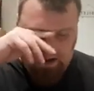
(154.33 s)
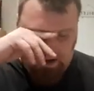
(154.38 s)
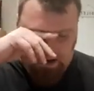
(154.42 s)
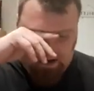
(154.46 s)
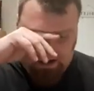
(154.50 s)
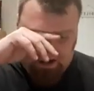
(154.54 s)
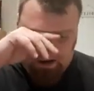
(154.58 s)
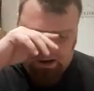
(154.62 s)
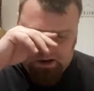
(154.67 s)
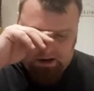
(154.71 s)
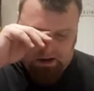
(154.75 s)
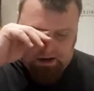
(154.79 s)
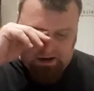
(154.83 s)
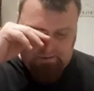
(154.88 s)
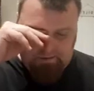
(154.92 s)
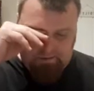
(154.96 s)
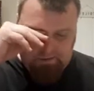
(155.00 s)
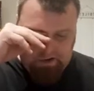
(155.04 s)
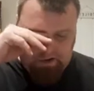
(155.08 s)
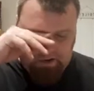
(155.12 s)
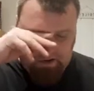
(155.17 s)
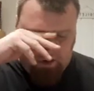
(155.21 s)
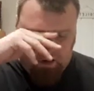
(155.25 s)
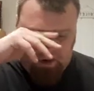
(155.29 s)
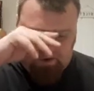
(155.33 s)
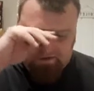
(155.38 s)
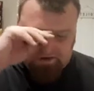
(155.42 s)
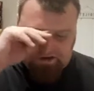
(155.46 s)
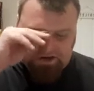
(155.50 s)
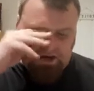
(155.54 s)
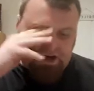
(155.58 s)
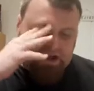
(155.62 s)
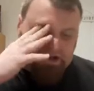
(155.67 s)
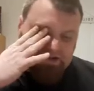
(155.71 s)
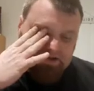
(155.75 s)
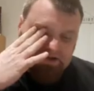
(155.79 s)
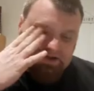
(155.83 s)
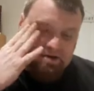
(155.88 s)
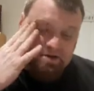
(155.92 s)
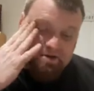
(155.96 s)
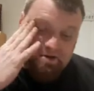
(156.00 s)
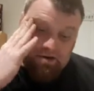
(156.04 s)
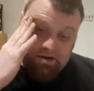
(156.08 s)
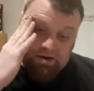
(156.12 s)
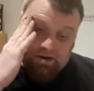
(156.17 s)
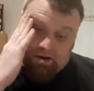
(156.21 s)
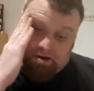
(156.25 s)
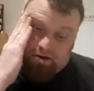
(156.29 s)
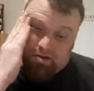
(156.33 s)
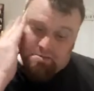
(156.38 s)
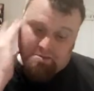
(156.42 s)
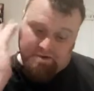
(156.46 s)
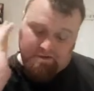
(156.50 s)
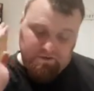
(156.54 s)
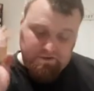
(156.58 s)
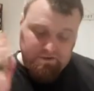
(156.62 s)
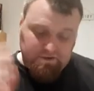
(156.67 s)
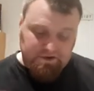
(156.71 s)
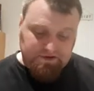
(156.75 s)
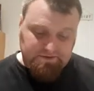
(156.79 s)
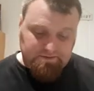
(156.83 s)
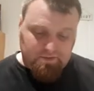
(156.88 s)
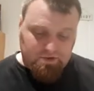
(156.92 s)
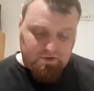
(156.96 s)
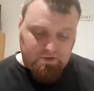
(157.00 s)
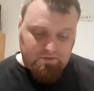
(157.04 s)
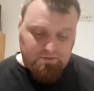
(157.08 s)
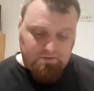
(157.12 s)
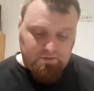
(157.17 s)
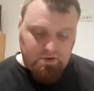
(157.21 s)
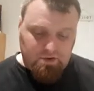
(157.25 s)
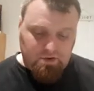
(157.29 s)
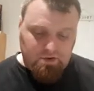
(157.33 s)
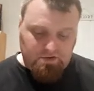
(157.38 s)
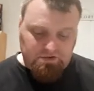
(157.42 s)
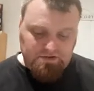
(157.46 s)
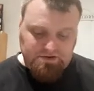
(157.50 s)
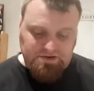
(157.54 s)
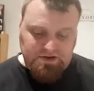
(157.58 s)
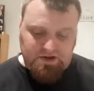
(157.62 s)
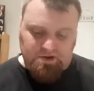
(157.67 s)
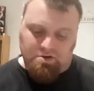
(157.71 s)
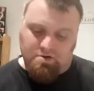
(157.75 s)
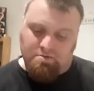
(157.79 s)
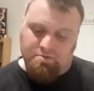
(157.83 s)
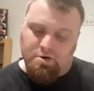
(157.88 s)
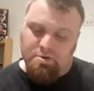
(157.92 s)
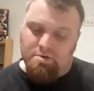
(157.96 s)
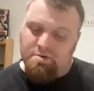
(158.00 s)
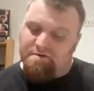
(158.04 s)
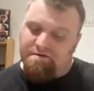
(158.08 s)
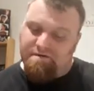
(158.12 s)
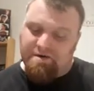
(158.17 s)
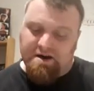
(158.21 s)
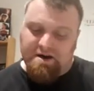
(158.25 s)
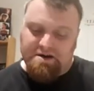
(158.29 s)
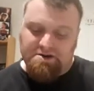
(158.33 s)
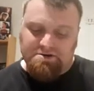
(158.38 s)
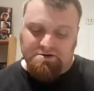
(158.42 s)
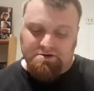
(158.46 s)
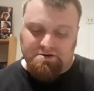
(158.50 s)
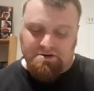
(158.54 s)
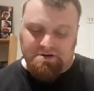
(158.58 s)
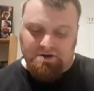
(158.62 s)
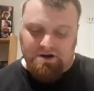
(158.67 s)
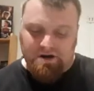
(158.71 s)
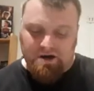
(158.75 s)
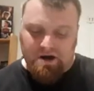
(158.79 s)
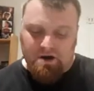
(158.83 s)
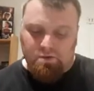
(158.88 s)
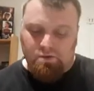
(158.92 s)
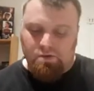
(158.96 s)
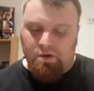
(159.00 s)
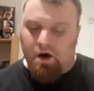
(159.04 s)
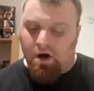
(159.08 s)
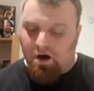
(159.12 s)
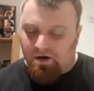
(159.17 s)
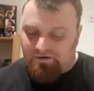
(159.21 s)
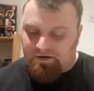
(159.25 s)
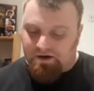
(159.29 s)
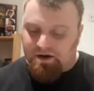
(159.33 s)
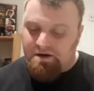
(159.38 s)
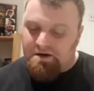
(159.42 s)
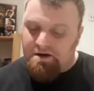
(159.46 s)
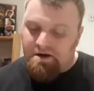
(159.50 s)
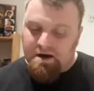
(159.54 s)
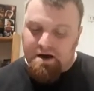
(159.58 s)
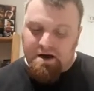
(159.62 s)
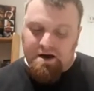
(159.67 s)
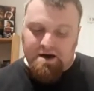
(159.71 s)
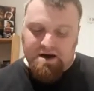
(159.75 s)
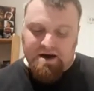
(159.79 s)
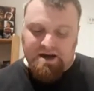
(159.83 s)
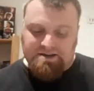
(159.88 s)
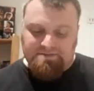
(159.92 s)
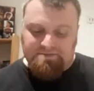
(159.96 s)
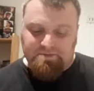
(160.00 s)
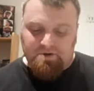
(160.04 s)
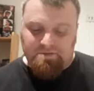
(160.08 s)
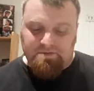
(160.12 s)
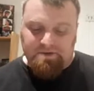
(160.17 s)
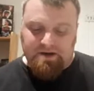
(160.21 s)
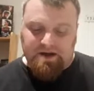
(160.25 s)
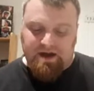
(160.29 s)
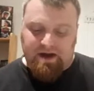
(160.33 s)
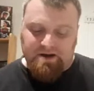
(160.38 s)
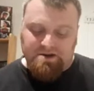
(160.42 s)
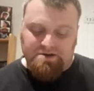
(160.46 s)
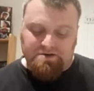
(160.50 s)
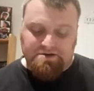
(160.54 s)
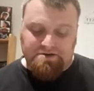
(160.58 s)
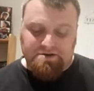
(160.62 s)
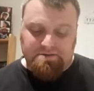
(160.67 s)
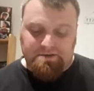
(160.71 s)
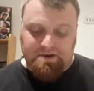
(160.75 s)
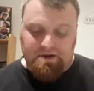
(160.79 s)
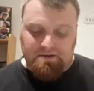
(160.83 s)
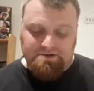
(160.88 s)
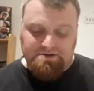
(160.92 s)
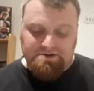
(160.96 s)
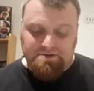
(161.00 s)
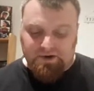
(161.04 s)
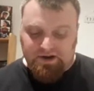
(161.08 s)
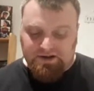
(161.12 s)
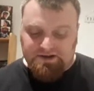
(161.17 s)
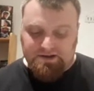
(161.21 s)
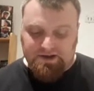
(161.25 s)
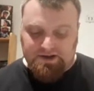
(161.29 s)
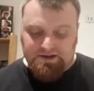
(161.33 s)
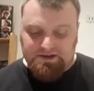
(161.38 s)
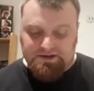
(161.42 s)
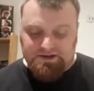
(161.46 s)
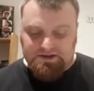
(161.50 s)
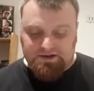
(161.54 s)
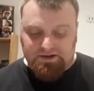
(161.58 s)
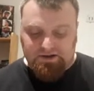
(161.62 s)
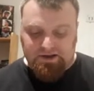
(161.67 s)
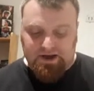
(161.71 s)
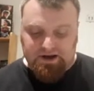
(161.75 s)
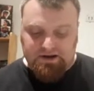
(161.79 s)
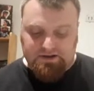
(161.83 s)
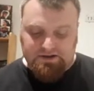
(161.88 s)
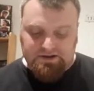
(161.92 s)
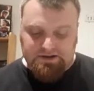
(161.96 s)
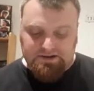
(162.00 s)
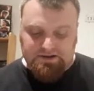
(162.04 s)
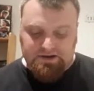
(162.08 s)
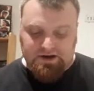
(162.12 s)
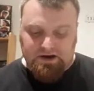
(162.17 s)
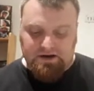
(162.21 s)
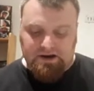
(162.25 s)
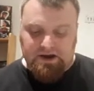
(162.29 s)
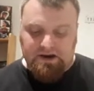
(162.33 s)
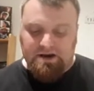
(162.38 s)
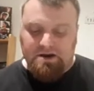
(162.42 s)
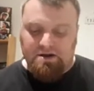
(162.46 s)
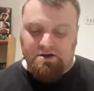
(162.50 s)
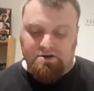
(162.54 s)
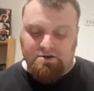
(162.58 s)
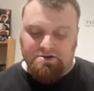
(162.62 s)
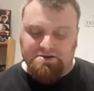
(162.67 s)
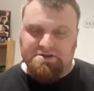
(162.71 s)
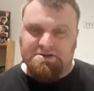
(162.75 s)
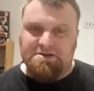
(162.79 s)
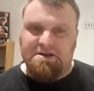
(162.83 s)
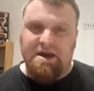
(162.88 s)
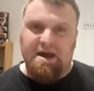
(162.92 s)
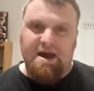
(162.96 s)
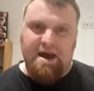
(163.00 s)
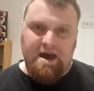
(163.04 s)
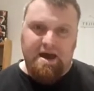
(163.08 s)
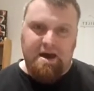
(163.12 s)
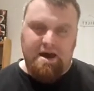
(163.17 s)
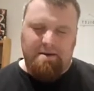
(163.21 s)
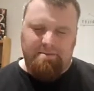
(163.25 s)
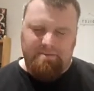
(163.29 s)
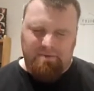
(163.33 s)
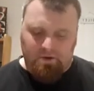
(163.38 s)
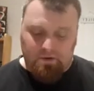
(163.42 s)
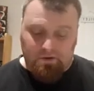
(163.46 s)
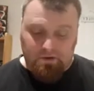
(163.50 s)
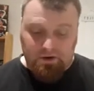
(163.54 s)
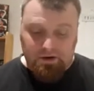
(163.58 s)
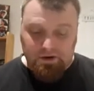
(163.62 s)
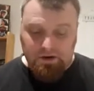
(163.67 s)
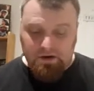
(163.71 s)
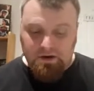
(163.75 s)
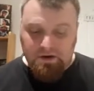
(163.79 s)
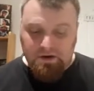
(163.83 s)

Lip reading: Hoverjet. Before this model moves in your movement phase, you can declare it will hover. Its movement characteristic becomes 20 inches until the end of the turn, and it loses the airborne